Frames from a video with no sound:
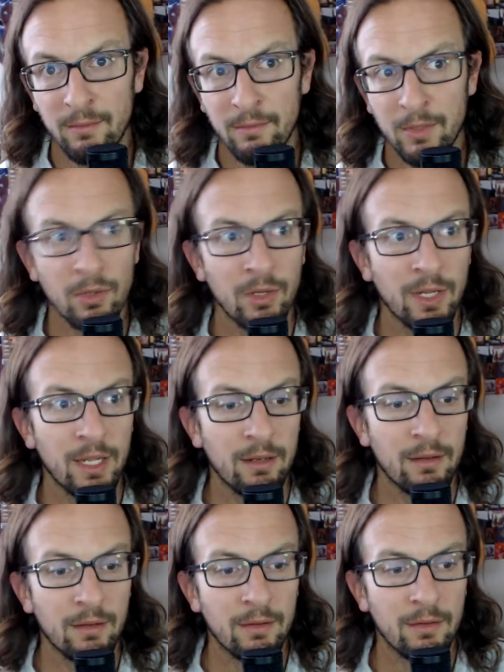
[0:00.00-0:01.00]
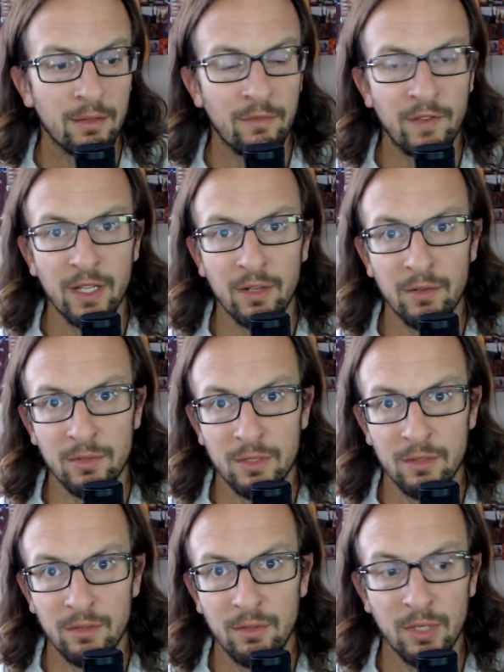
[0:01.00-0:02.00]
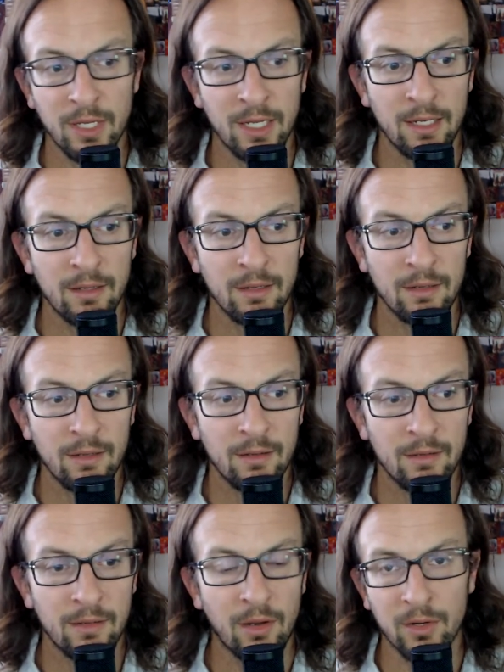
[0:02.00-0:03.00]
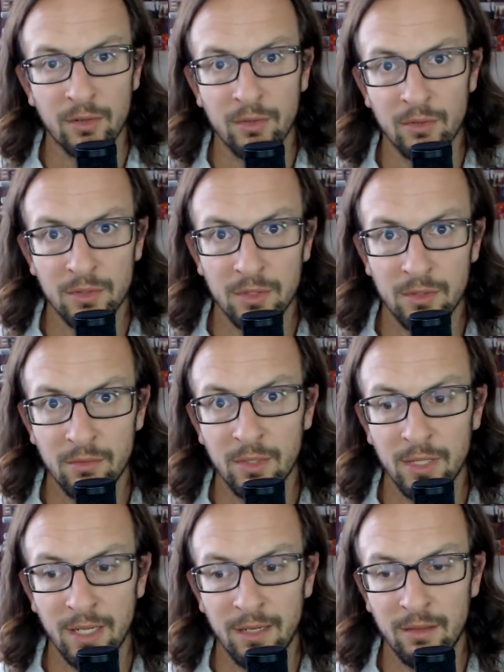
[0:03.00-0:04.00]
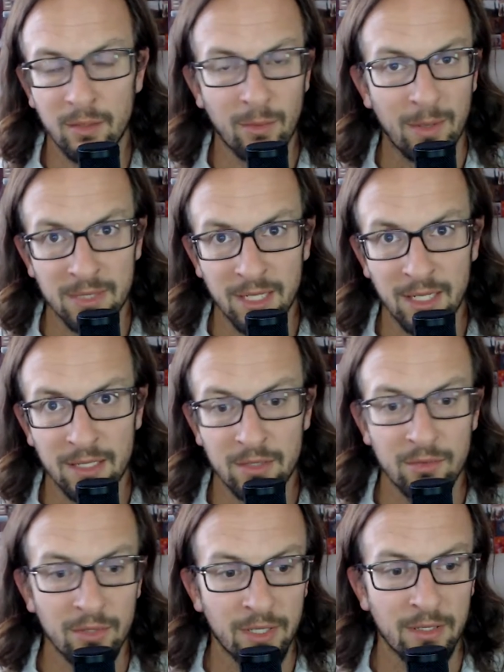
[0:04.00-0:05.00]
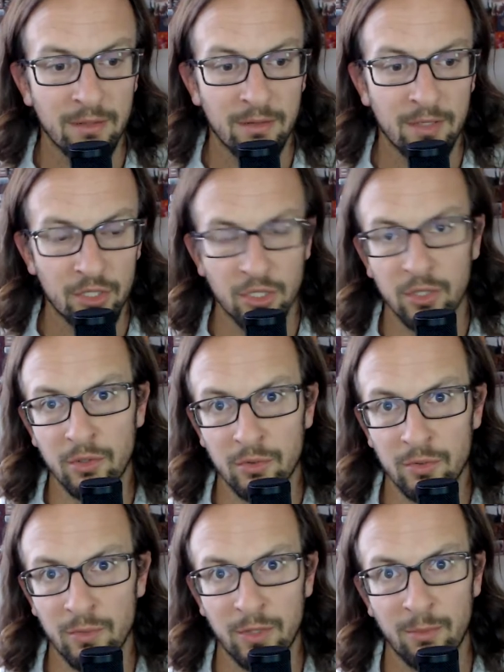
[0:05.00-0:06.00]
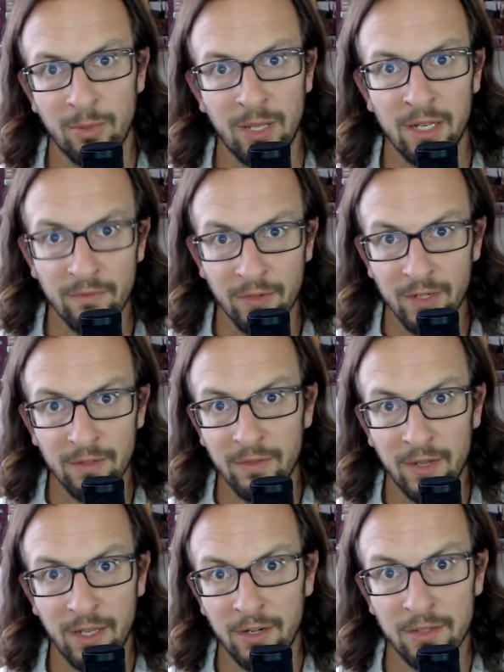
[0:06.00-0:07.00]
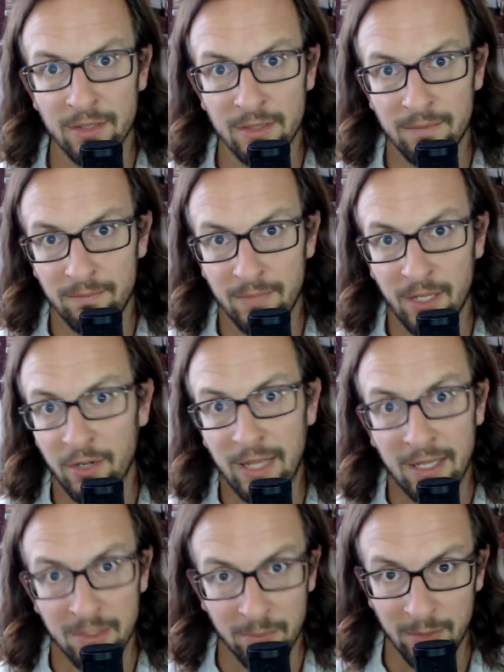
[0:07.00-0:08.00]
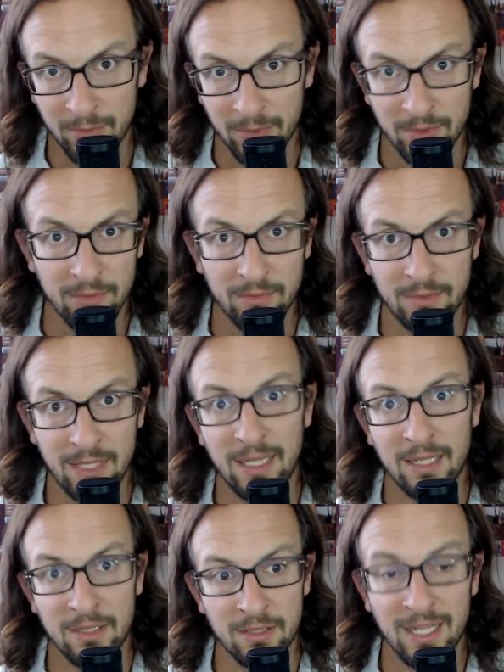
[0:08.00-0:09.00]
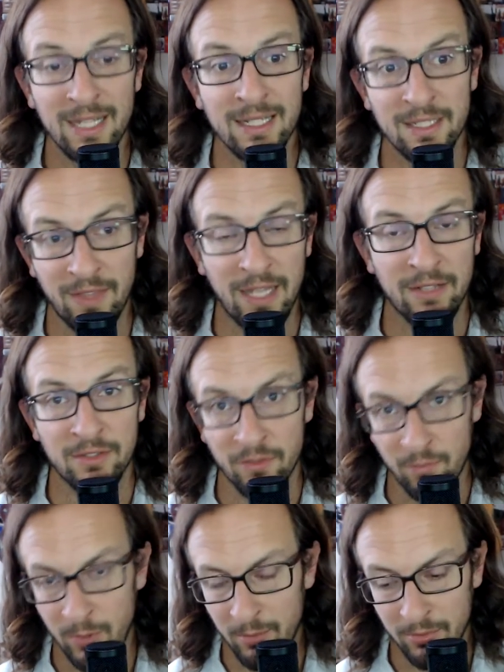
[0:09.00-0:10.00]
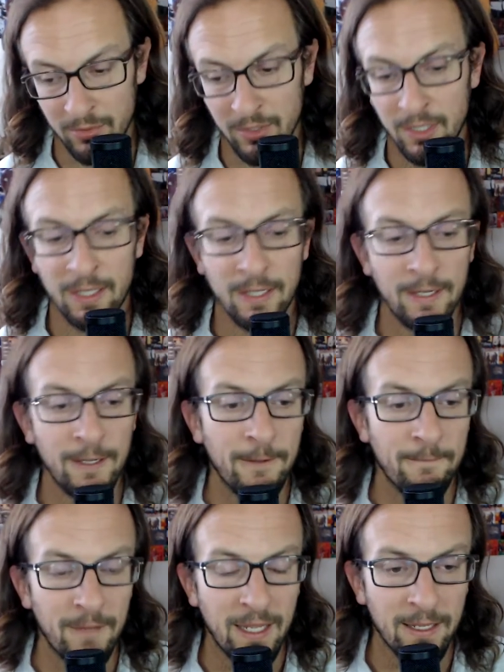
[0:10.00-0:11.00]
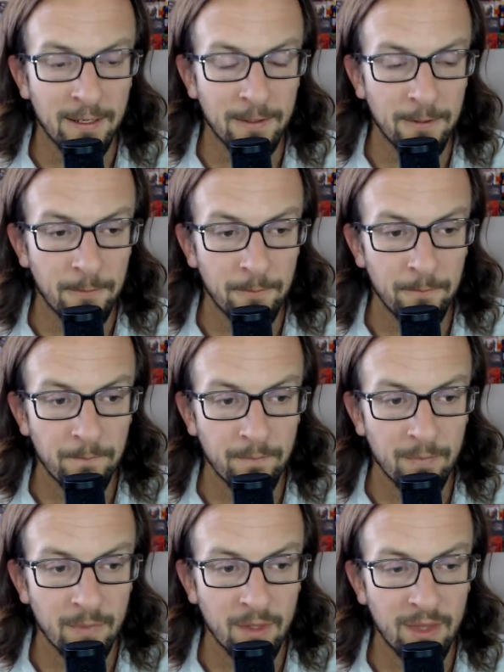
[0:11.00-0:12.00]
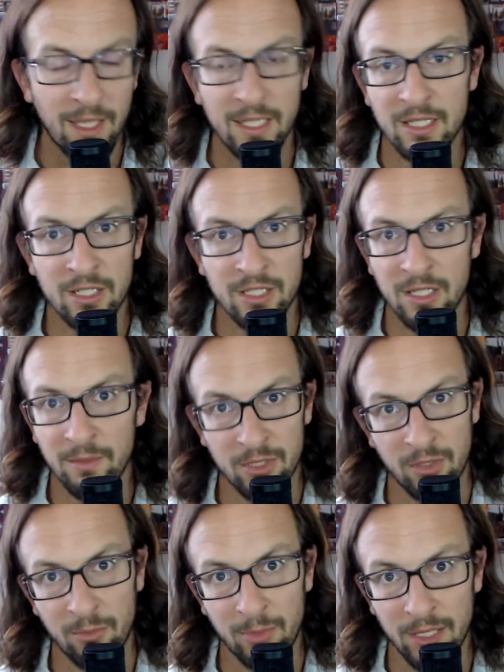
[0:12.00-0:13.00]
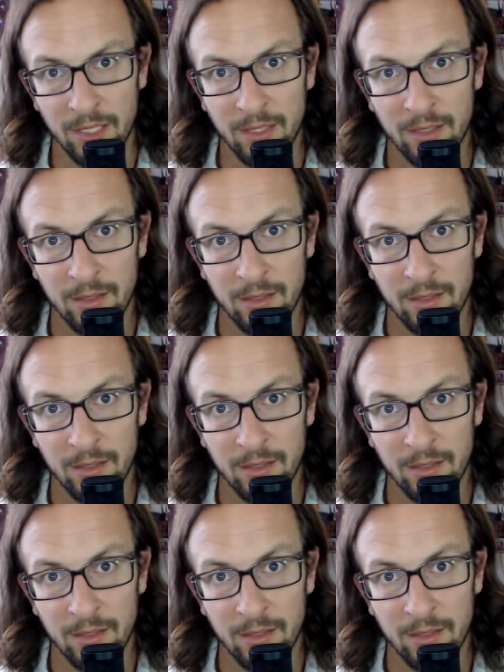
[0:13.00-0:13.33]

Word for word: You look at the videos. You look at the articles. You look at their websites. You look at the shows where they're playing in front of hundreds, hundred thousand people, ten thousand, tens of thousands of people and that just seems so big.